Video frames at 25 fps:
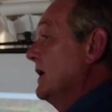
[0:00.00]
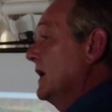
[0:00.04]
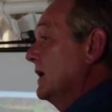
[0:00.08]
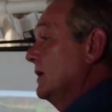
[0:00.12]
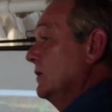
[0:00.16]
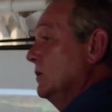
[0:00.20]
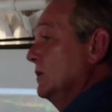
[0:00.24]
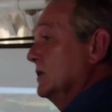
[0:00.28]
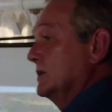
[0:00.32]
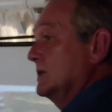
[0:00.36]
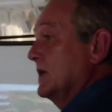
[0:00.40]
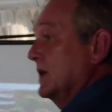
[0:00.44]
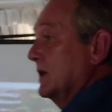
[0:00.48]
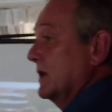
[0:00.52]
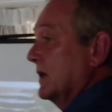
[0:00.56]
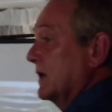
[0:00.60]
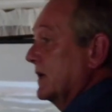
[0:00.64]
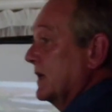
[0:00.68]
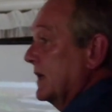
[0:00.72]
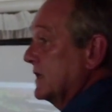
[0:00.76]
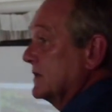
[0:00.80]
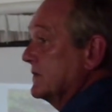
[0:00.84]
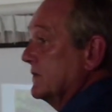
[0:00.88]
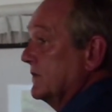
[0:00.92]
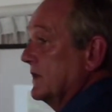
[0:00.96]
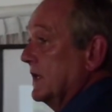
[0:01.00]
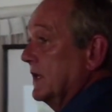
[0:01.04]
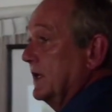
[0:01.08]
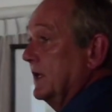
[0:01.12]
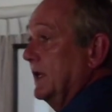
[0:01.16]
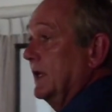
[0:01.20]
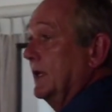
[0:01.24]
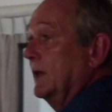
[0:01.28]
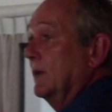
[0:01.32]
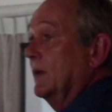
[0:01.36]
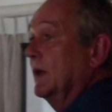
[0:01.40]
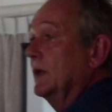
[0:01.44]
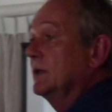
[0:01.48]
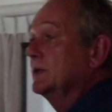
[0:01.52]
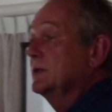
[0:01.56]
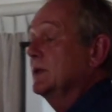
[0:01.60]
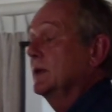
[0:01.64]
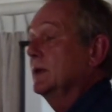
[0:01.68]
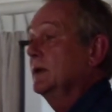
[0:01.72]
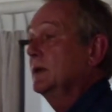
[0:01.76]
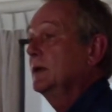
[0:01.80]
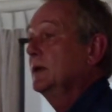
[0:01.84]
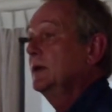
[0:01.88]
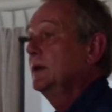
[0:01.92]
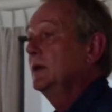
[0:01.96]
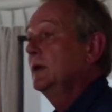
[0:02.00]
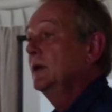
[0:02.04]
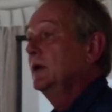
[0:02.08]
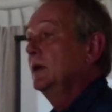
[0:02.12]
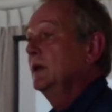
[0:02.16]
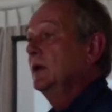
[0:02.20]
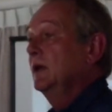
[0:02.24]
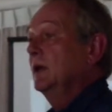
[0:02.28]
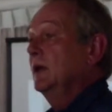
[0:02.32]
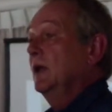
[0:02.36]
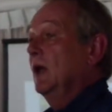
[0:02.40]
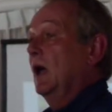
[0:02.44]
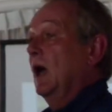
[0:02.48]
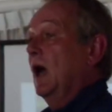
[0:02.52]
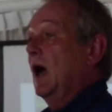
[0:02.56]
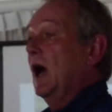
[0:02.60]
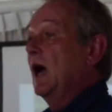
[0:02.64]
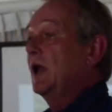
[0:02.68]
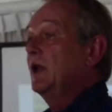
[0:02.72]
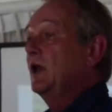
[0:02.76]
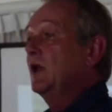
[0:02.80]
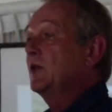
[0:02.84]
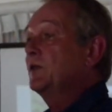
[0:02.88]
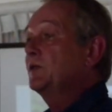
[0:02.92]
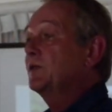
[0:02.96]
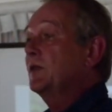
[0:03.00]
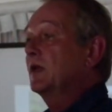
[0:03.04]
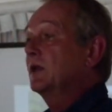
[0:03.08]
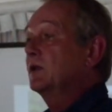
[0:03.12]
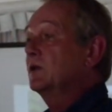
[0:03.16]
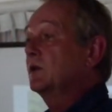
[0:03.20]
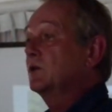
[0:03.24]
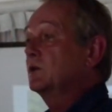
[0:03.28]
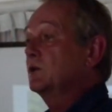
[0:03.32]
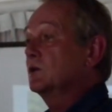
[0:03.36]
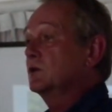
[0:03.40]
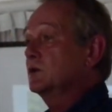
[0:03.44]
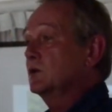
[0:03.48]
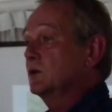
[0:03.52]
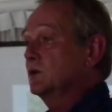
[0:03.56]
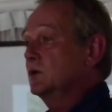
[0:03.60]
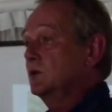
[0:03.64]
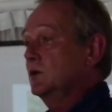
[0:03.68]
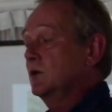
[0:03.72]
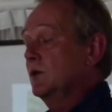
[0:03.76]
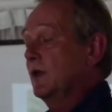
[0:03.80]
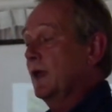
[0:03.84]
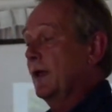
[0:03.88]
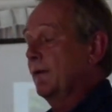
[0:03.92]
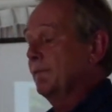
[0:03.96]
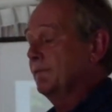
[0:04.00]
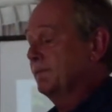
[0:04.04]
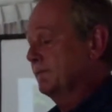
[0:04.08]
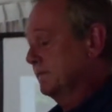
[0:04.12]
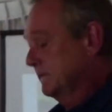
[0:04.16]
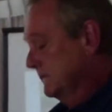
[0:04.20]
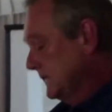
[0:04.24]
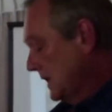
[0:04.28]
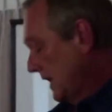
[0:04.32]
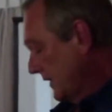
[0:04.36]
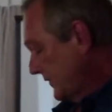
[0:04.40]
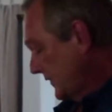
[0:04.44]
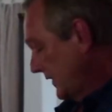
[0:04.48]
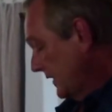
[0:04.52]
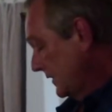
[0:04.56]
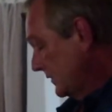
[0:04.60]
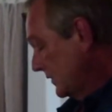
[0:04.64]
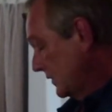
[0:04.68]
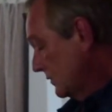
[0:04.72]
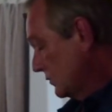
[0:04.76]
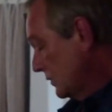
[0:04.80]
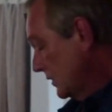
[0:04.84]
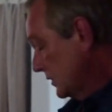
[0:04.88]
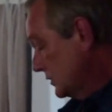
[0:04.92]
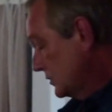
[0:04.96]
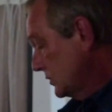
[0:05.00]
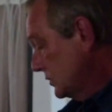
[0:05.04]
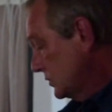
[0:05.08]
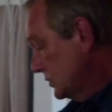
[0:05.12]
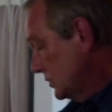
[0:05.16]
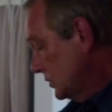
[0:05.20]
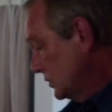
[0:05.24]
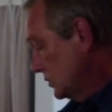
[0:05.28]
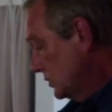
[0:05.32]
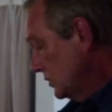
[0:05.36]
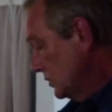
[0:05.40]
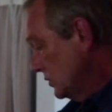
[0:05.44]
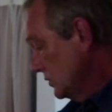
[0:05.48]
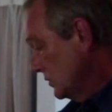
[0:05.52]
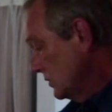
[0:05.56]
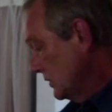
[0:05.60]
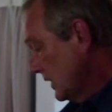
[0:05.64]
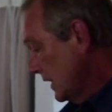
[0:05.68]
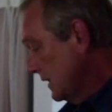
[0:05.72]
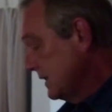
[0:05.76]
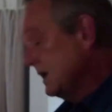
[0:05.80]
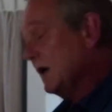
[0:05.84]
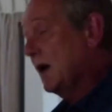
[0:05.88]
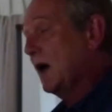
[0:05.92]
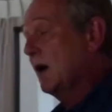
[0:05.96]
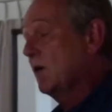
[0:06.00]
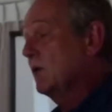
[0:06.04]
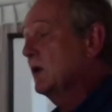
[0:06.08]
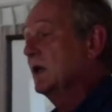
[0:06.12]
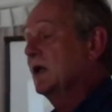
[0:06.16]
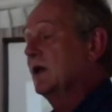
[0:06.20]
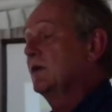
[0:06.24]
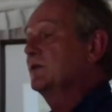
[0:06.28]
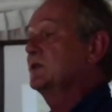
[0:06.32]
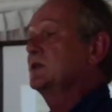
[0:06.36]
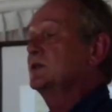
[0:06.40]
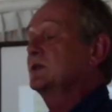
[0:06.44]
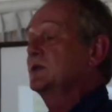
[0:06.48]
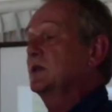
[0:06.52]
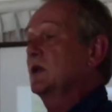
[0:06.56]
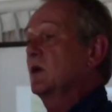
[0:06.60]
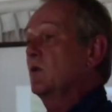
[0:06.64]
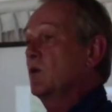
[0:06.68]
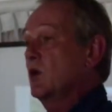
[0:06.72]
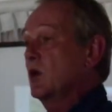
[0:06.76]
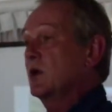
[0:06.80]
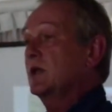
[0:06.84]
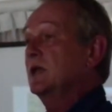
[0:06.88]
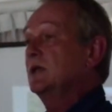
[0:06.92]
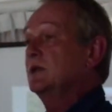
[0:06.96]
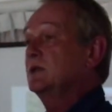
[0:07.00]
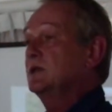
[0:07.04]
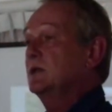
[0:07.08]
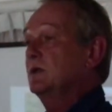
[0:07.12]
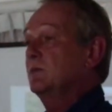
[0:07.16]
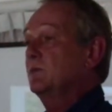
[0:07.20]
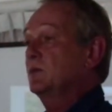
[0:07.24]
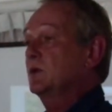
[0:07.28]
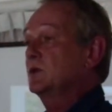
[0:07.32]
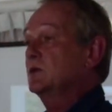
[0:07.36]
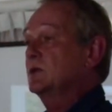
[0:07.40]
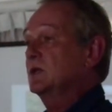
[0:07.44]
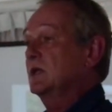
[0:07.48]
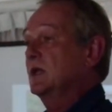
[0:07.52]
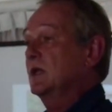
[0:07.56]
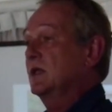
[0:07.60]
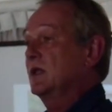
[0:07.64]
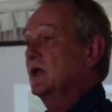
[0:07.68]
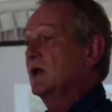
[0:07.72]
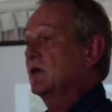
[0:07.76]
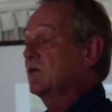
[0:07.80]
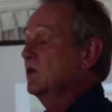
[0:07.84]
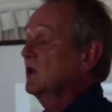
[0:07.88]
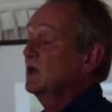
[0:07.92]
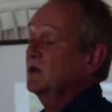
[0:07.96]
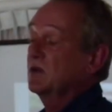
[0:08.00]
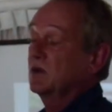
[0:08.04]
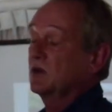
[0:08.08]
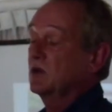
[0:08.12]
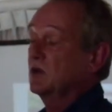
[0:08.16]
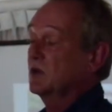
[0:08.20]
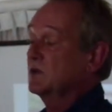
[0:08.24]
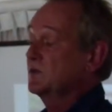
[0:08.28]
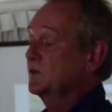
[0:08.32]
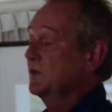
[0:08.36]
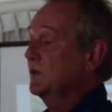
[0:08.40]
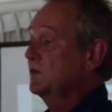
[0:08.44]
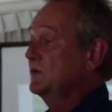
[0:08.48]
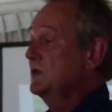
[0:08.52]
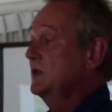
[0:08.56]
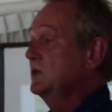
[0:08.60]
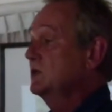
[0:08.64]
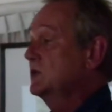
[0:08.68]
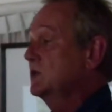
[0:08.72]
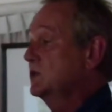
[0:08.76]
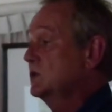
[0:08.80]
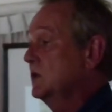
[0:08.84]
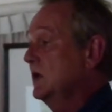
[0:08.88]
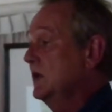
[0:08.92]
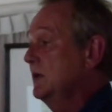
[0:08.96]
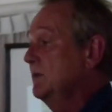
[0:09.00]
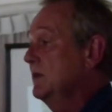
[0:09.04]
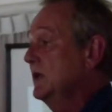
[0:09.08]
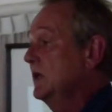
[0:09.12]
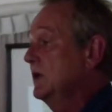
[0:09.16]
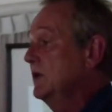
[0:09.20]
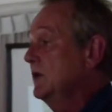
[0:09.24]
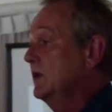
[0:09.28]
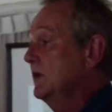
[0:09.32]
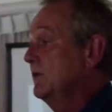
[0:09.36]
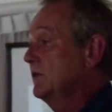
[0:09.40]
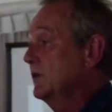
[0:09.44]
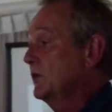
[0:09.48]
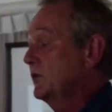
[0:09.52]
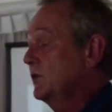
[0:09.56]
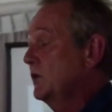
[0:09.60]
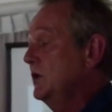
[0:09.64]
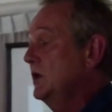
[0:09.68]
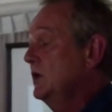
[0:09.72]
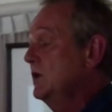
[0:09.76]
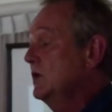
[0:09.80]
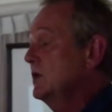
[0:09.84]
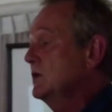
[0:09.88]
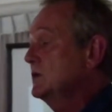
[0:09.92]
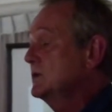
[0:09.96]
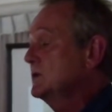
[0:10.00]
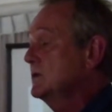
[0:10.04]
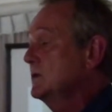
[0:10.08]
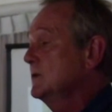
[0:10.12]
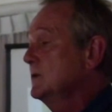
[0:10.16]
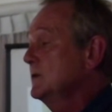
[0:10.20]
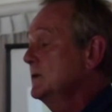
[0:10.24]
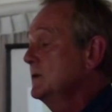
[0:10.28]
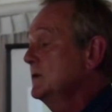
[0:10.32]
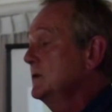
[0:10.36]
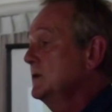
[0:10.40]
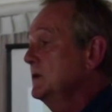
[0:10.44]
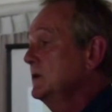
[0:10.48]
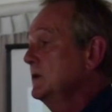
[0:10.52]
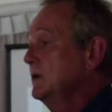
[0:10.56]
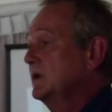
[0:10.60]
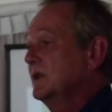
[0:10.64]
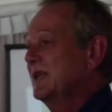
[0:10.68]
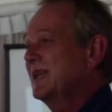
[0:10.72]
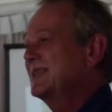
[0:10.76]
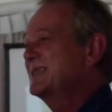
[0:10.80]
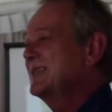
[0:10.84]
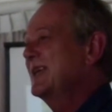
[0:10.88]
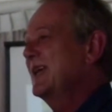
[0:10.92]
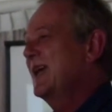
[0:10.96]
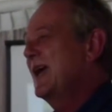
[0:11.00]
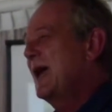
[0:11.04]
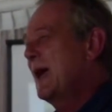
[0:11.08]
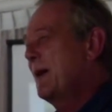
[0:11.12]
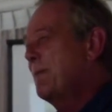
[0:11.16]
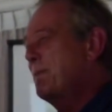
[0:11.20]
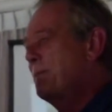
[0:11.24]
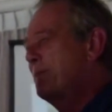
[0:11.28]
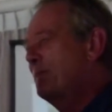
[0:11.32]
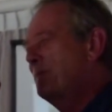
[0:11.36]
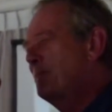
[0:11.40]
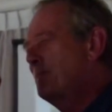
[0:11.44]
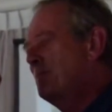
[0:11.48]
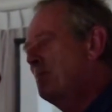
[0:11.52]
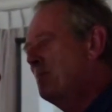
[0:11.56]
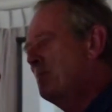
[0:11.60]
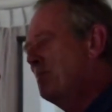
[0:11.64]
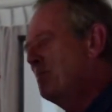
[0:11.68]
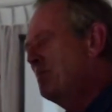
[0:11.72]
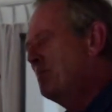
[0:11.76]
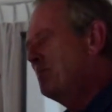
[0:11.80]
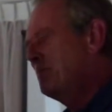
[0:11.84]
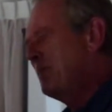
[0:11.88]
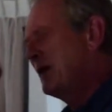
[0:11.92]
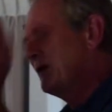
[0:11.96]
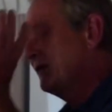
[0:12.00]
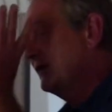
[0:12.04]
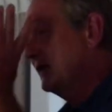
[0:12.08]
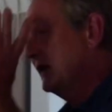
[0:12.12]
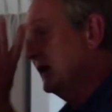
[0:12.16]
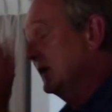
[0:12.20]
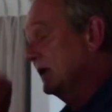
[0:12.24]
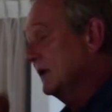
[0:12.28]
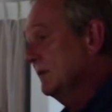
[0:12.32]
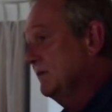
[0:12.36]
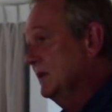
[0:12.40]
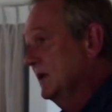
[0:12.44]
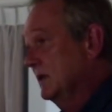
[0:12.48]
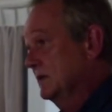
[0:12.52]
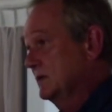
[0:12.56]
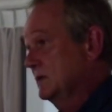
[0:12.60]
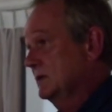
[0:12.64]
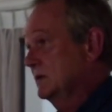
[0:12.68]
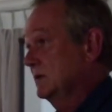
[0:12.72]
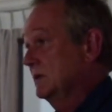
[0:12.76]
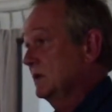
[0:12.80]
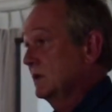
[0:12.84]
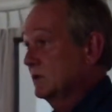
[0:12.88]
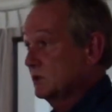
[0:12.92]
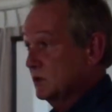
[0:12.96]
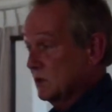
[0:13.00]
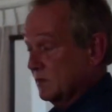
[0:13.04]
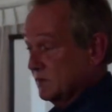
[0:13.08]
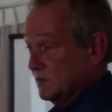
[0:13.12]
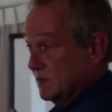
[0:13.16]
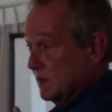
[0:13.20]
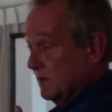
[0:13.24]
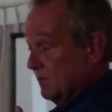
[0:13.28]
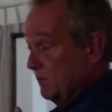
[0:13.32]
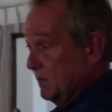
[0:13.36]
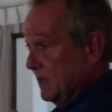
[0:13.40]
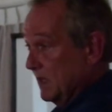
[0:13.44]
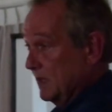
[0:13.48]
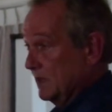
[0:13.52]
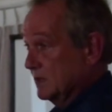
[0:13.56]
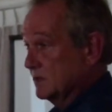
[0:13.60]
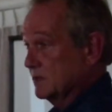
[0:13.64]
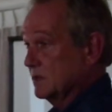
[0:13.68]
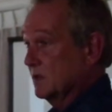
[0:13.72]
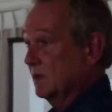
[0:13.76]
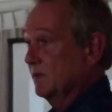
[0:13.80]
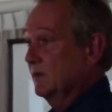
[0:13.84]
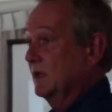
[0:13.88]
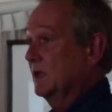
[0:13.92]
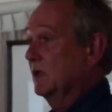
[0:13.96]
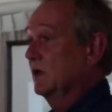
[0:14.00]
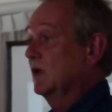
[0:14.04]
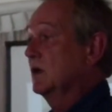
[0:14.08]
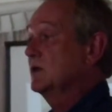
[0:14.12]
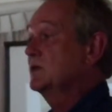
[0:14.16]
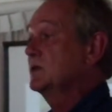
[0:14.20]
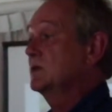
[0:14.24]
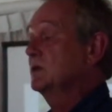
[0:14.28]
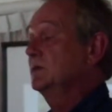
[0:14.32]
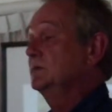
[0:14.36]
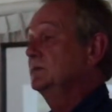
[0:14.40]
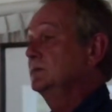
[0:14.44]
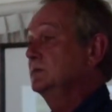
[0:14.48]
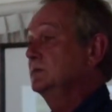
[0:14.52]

bugger will take a cut of that anyway. So I don't think that you should do that. I think that what you should do, I, I would love to see a working team put together. I reckon it costs 15 to 20 million over three years. That's a puffling amount in terms of the billions that have been lost.